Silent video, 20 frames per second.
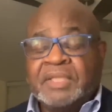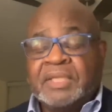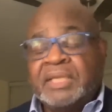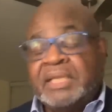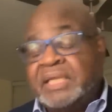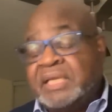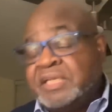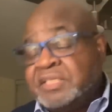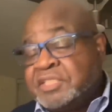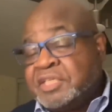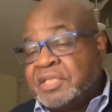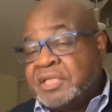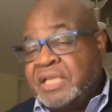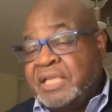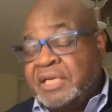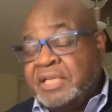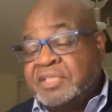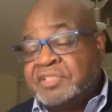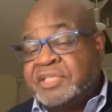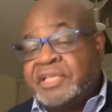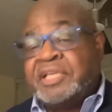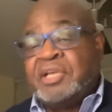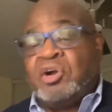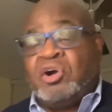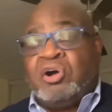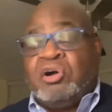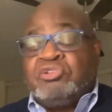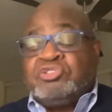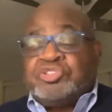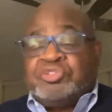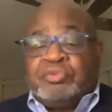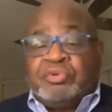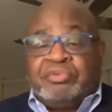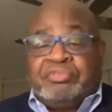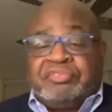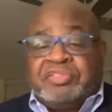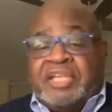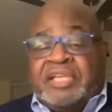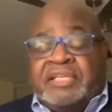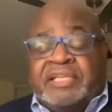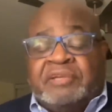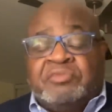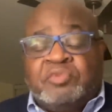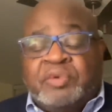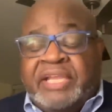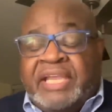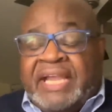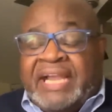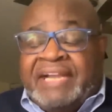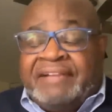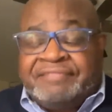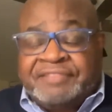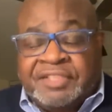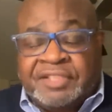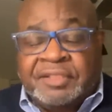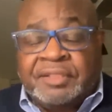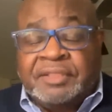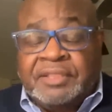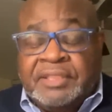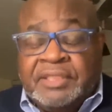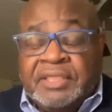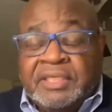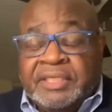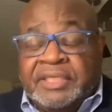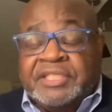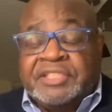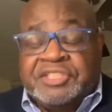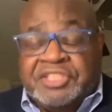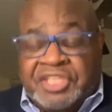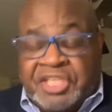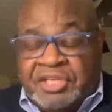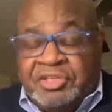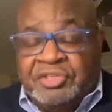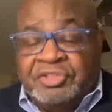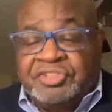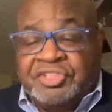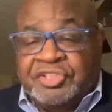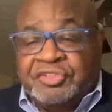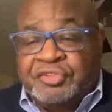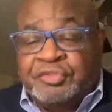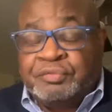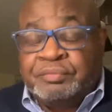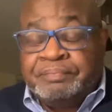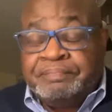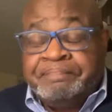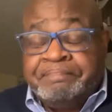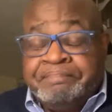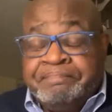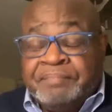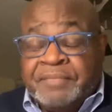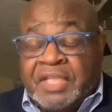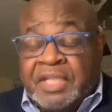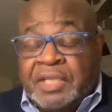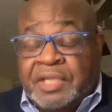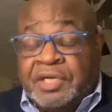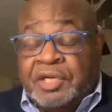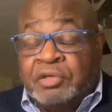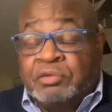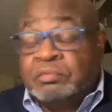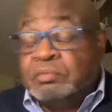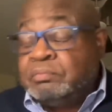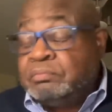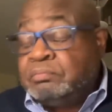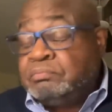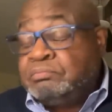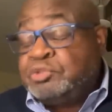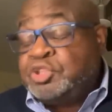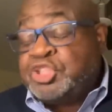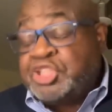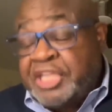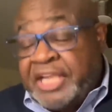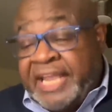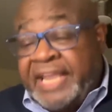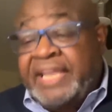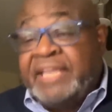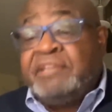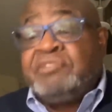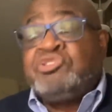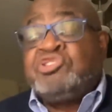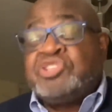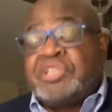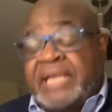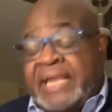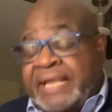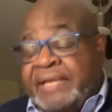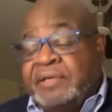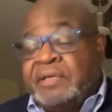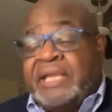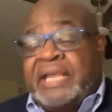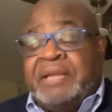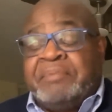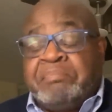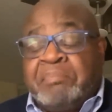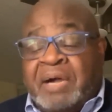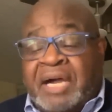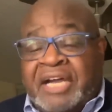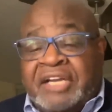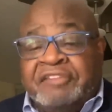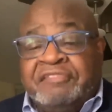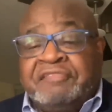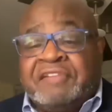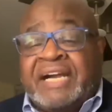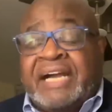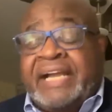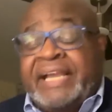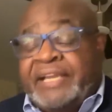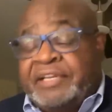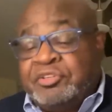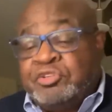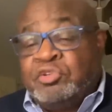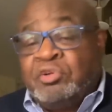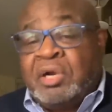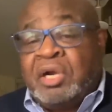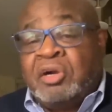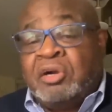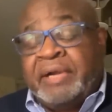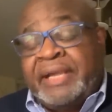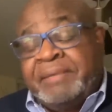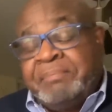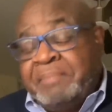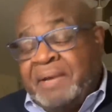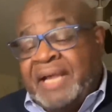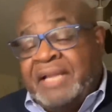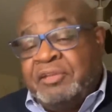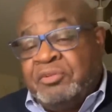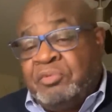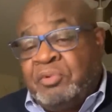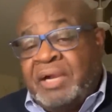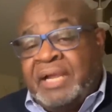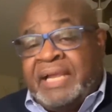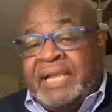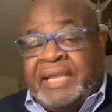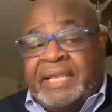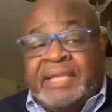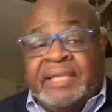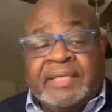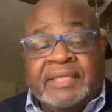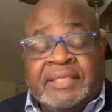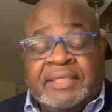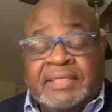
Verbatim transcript: It is a, it is a cultural thing that we have to continue to, you know, change and, and modify and grow. And by the way,